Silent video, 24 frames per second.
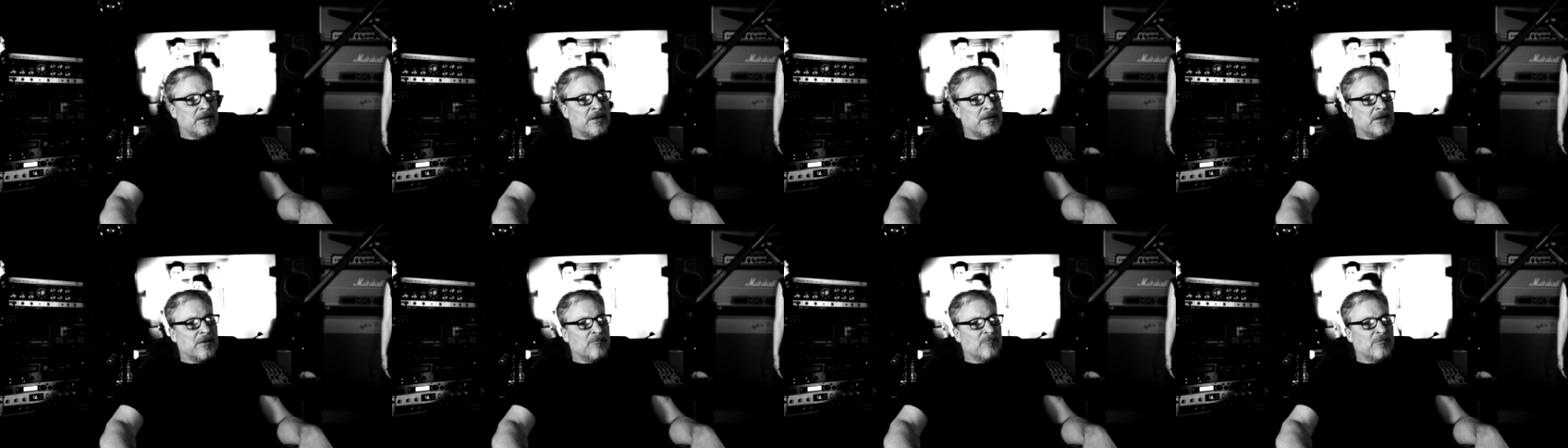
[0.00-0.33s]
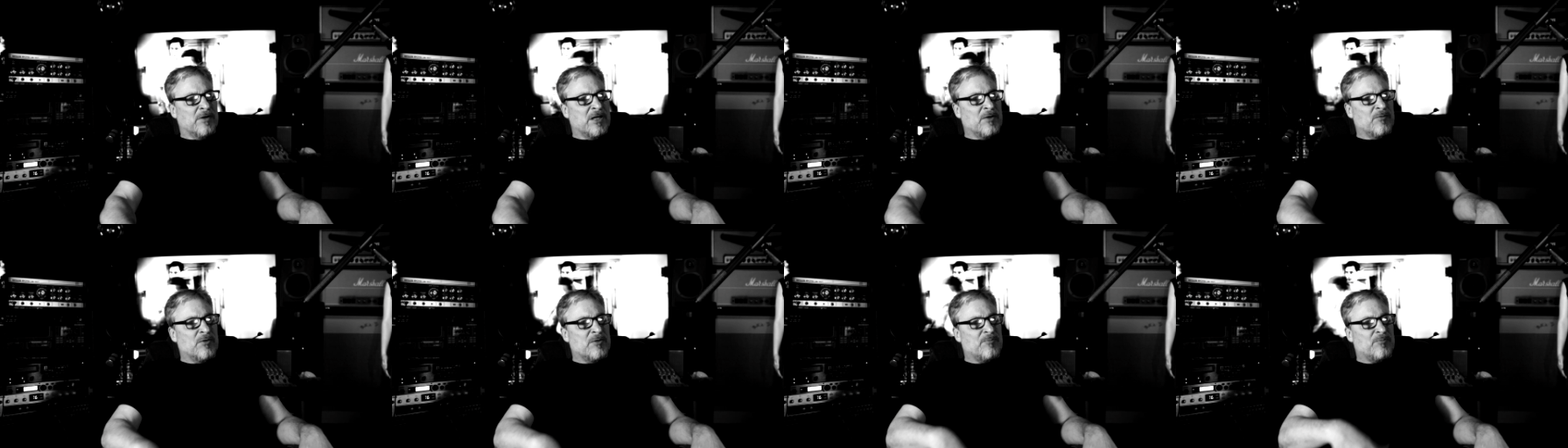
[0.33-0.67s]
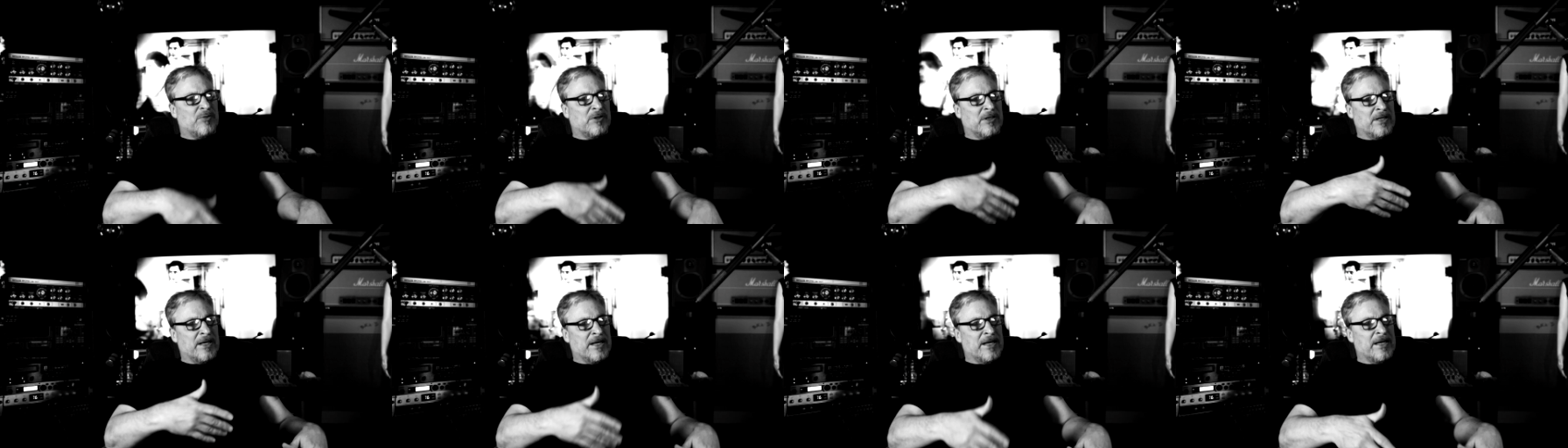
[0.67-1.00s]
we would
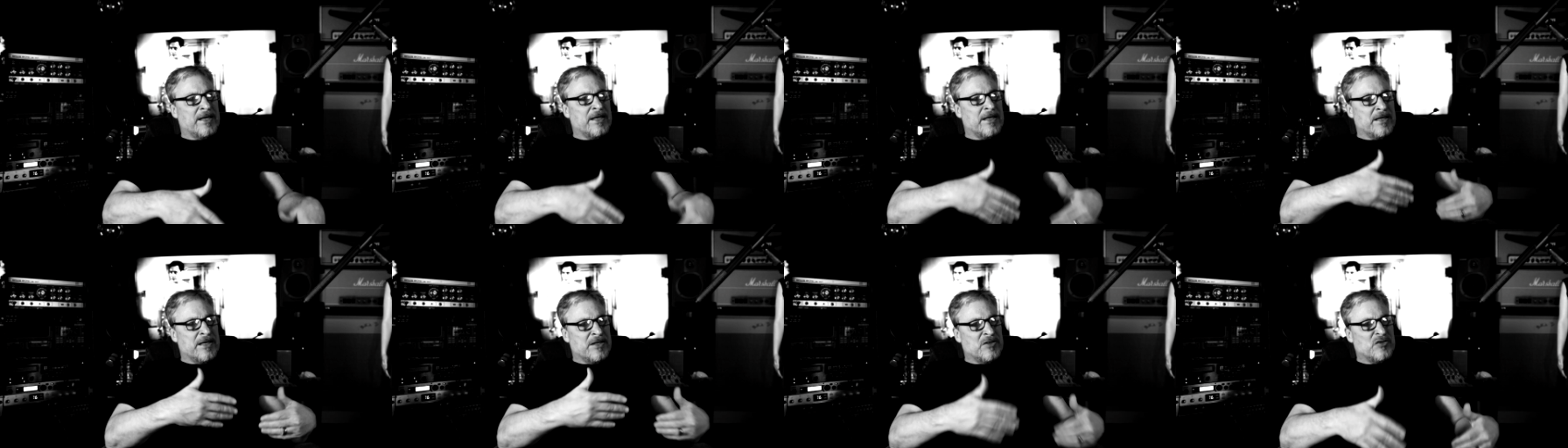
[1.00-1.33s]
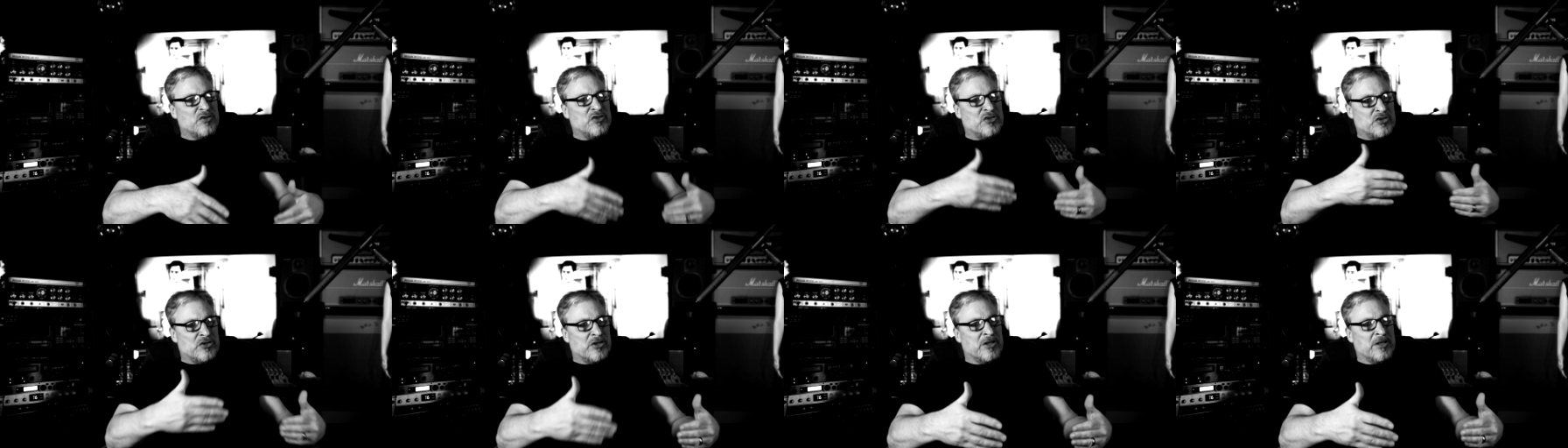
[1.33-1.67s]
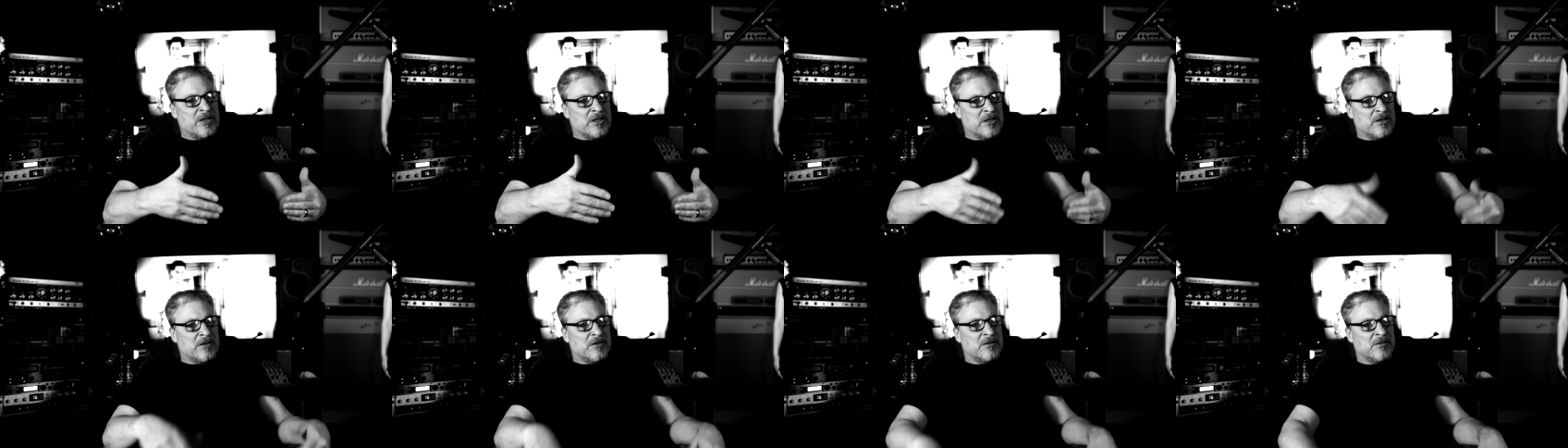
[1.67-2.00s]
play in
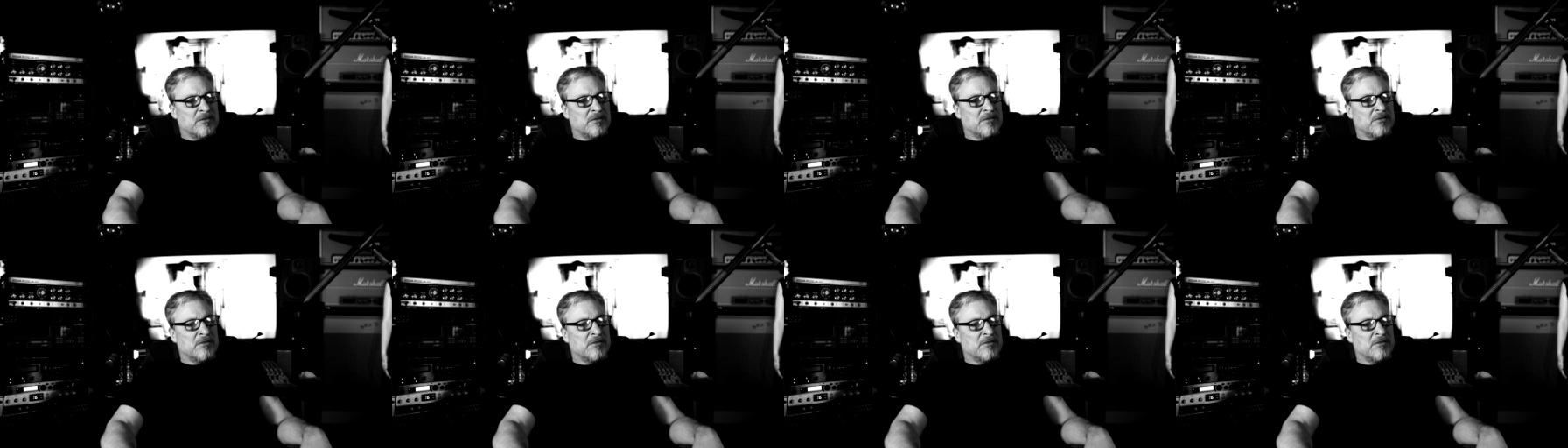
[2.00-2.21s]
sync